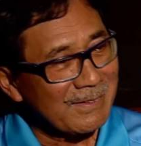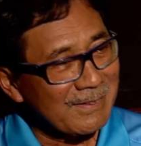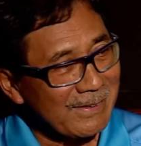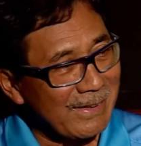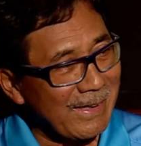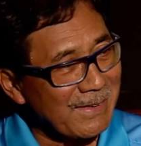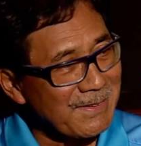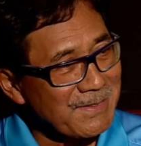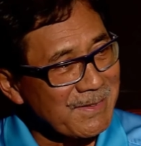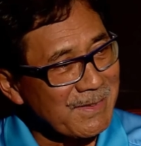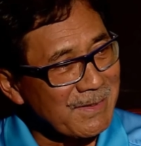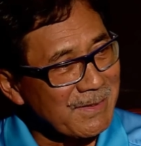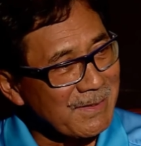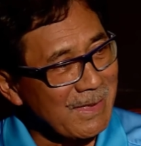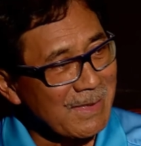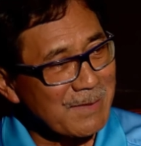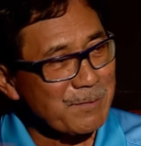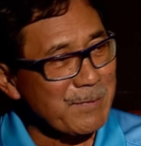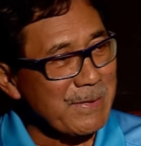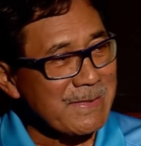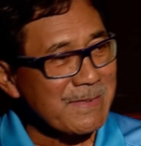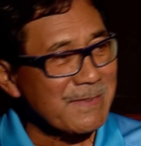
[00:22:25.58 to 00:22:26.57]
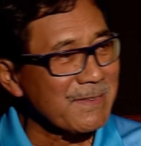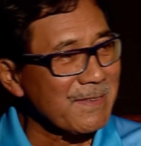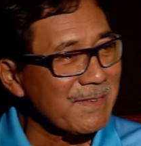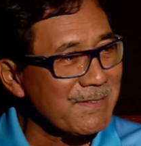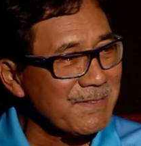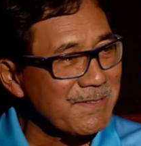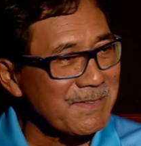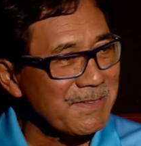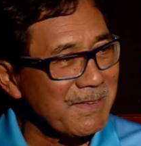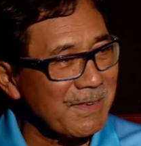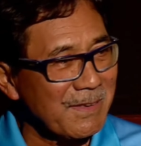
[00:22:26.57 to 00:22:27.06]
That's it, that's
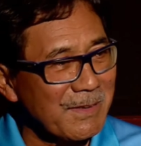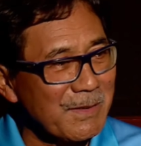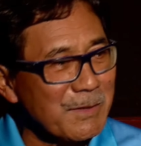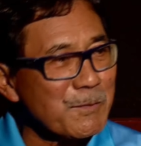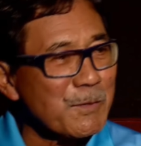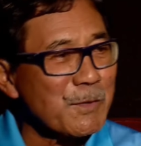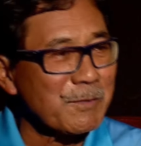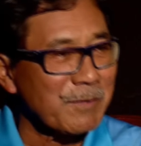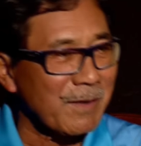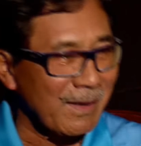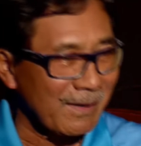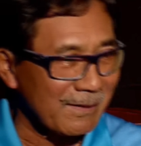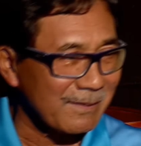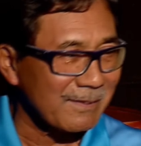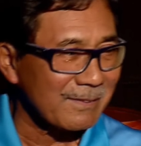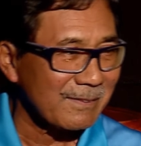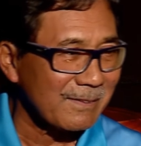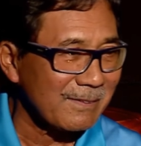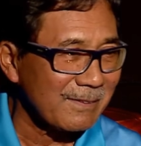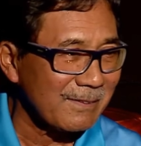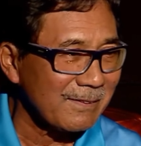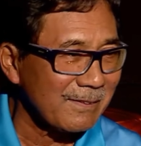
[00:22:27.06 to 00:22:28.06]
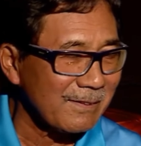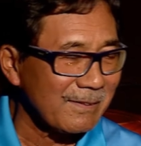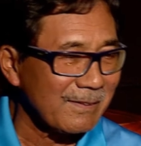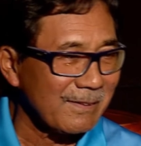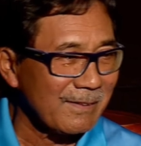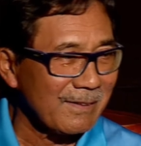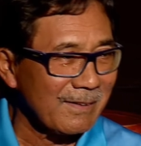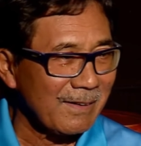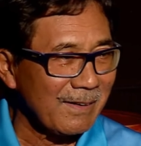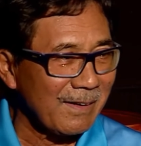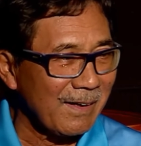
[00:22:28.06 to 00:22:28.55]
business. You move on.
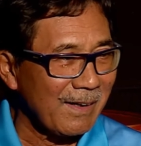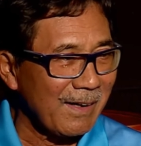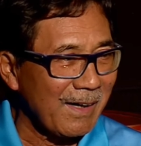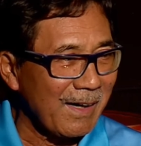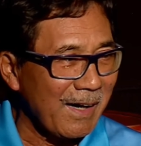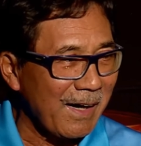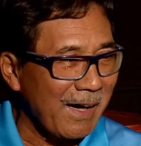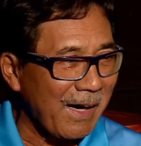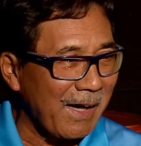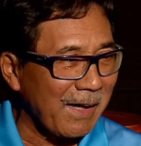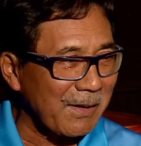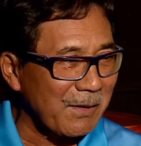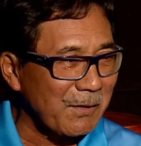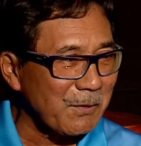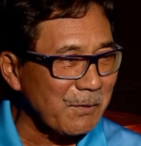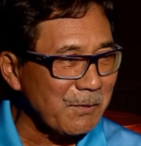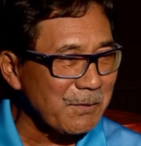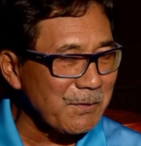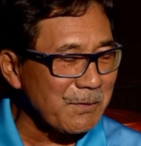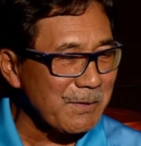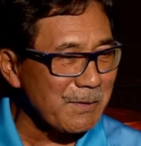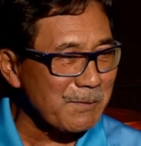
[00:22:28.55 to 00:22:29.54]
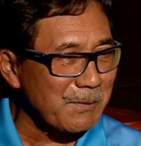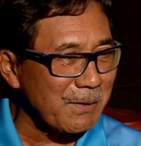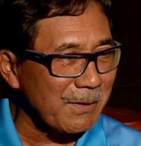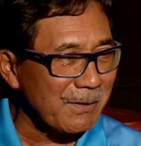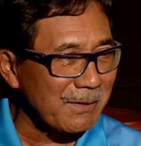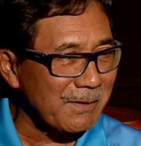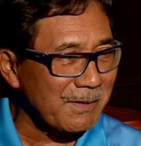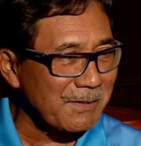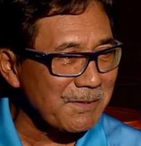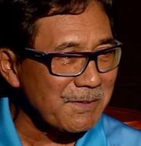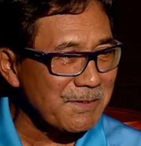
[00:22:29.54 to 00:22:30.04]
I go to
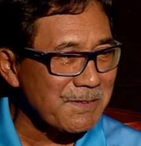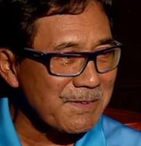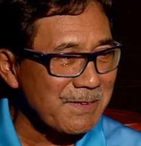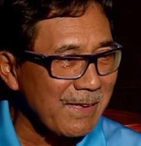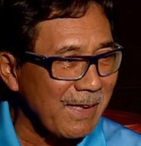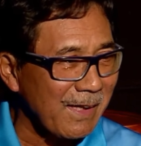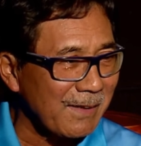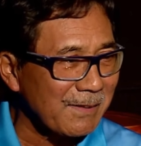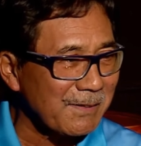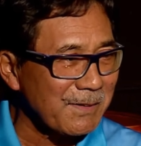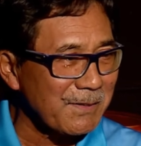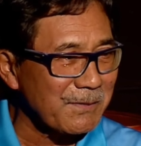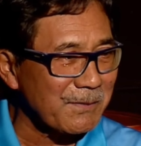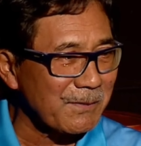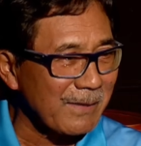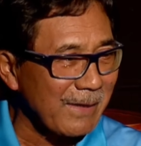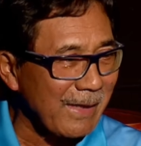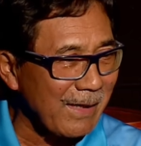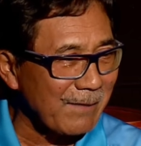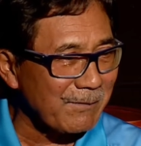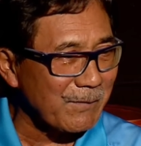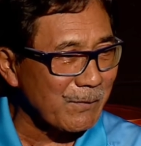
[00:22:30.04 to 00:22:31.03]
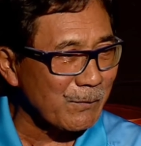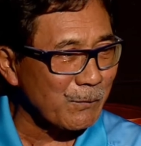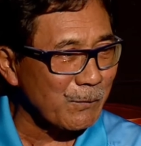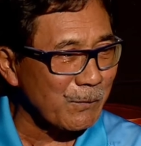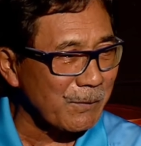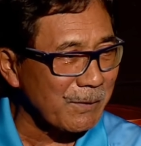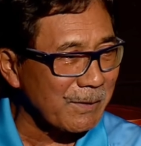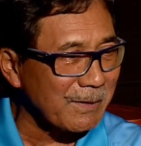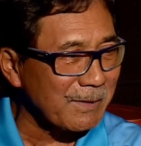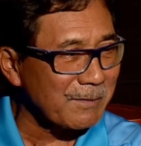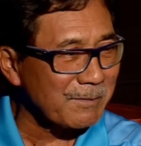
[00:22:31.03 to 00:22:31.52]
America to start a new life, to
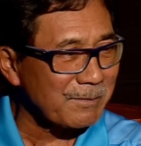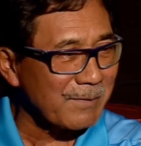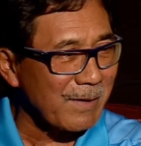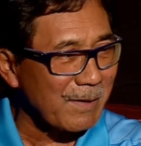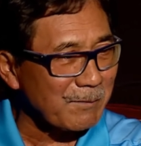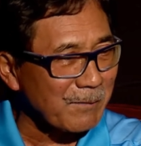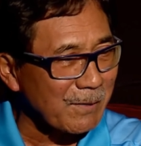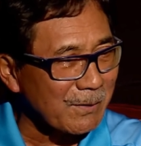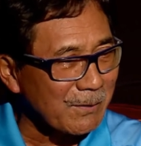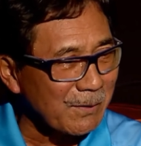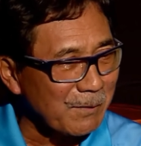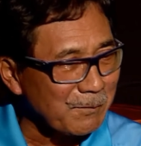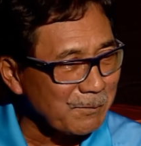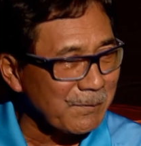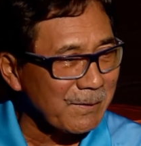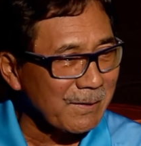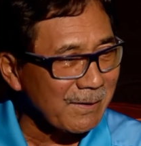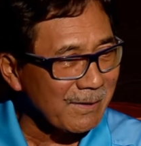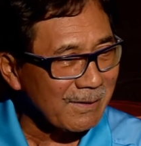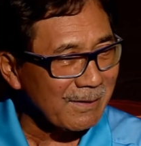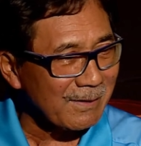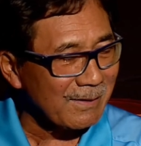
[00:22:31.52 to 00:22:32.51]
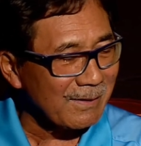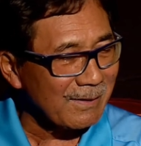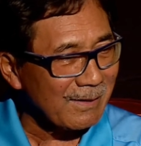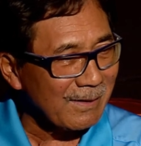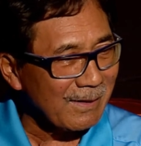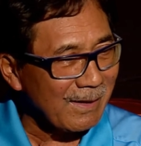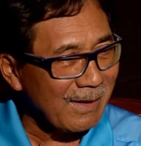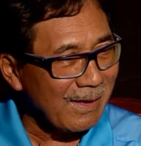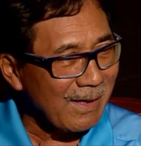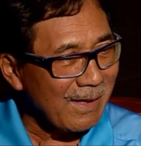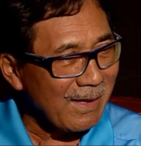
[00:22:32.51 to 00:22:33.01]
work in a family company.
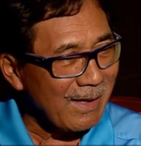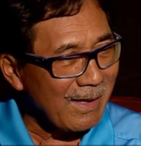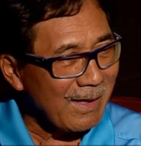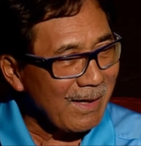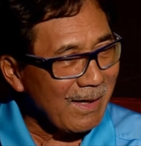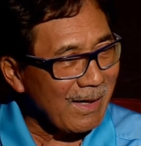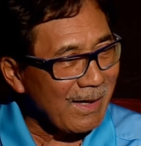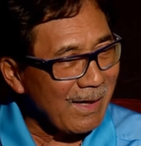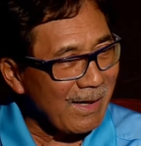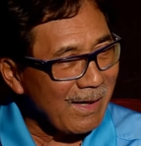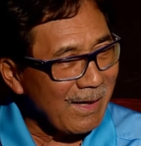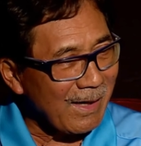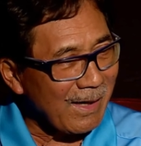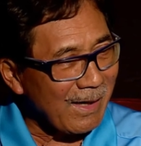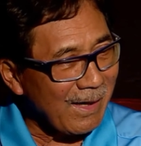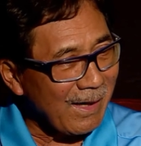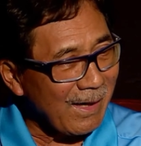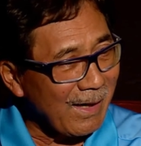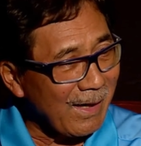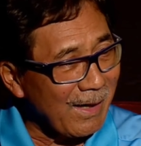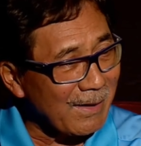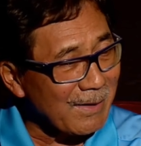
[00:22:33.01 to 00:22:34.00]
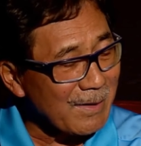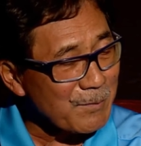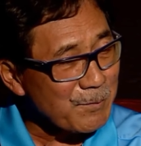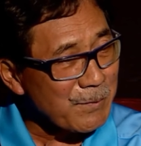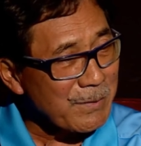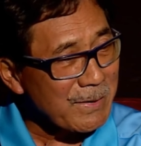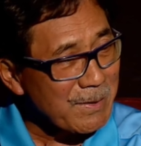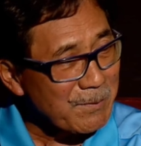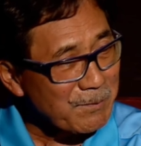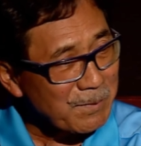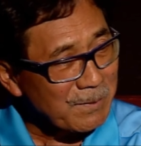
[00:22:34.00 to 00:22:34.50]
And the
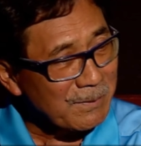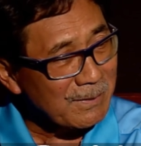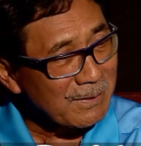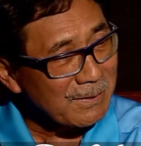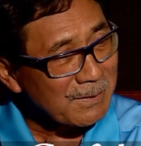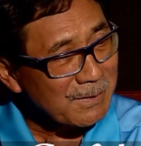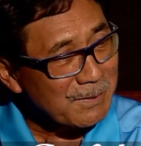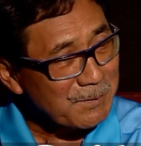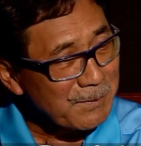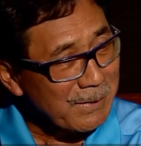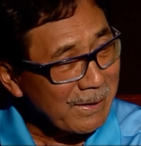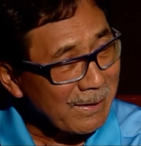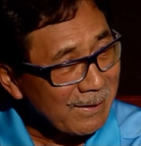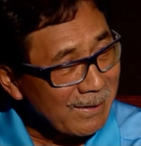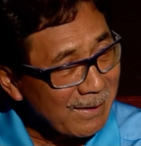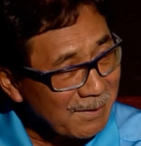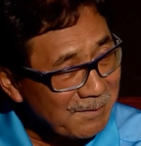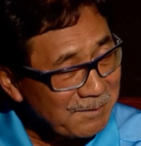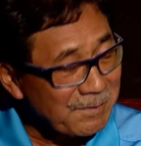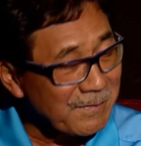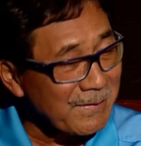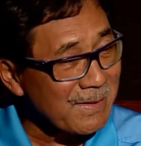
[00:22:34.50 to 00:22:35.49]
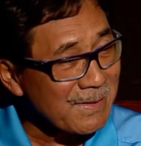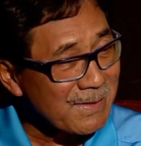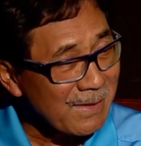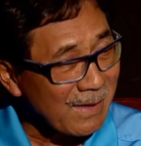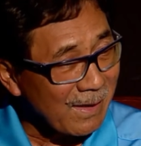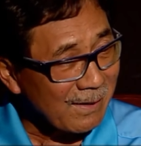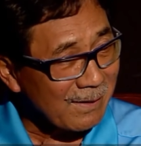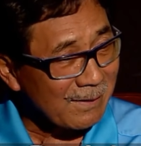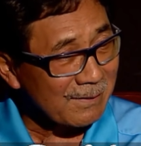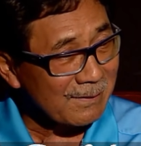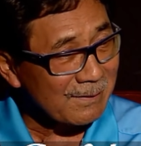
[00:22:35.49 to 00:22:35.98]
people in Jamaica at
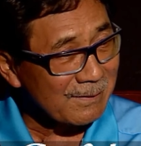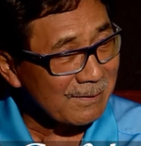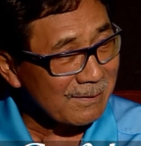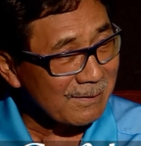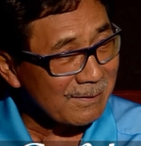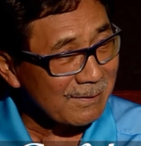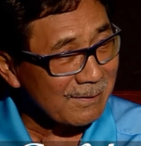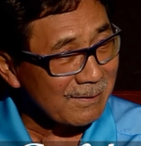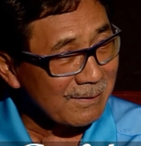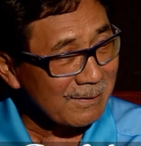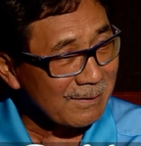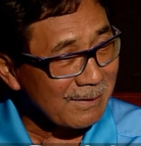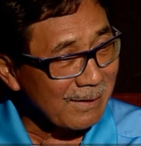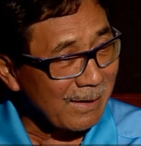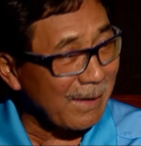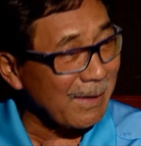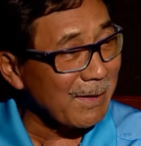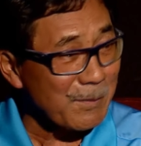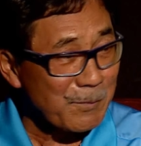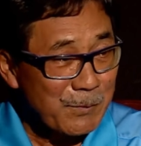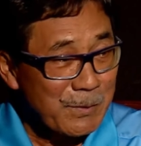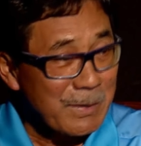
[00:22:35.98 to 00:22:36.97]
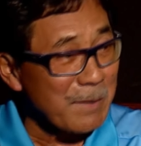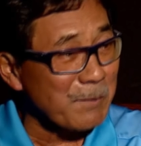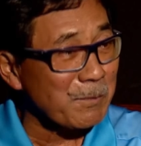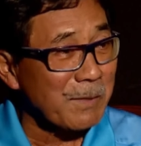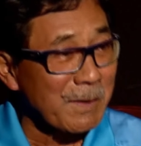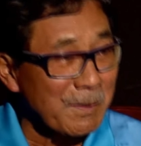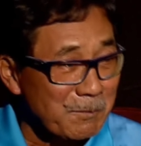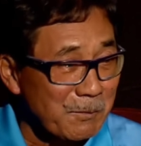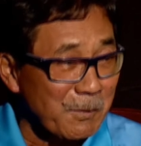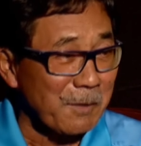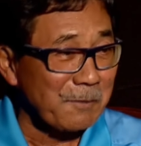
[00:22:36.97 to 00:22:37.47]
FinSac, and the
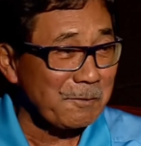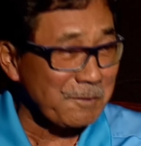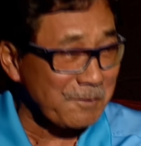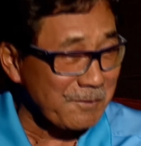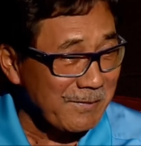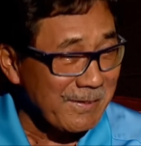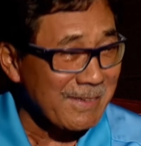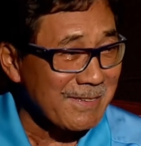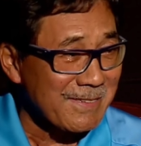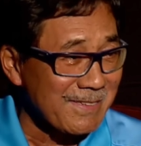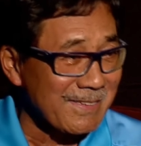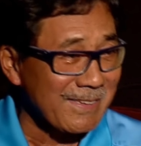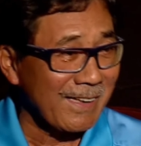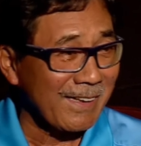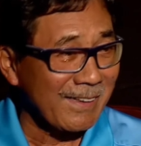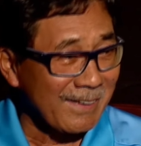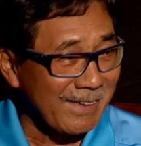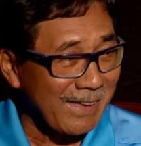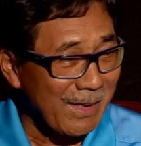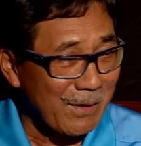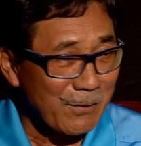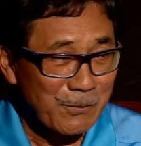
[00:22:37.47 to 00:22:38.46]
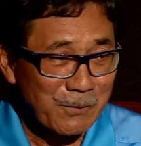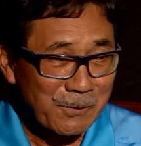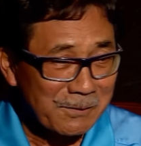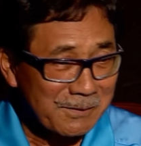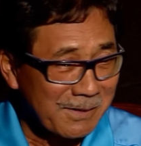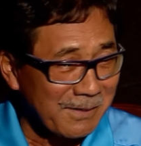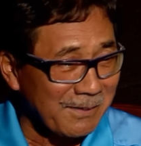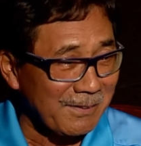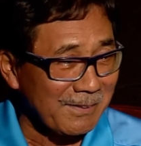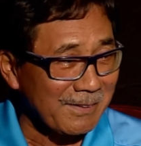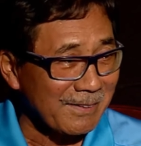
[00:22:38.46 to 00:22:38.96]
people above FinSac, I won't
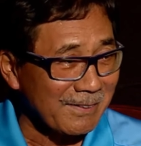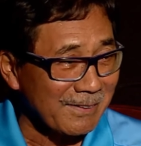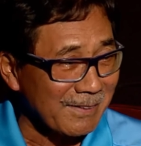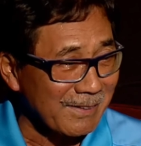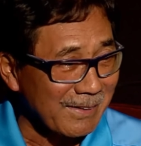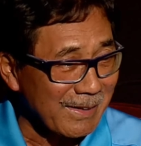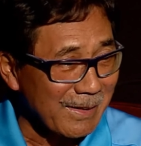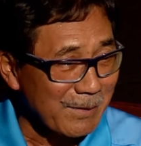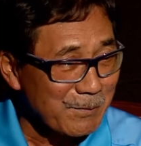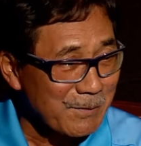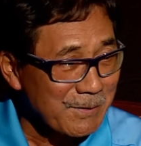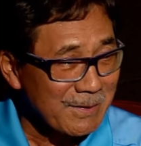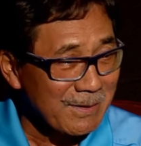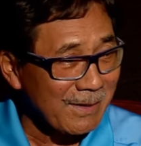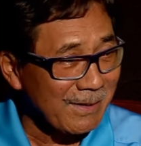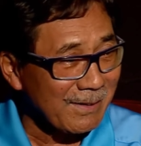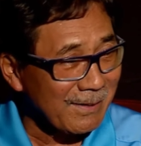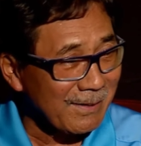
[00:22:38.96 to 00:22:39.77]
call any names,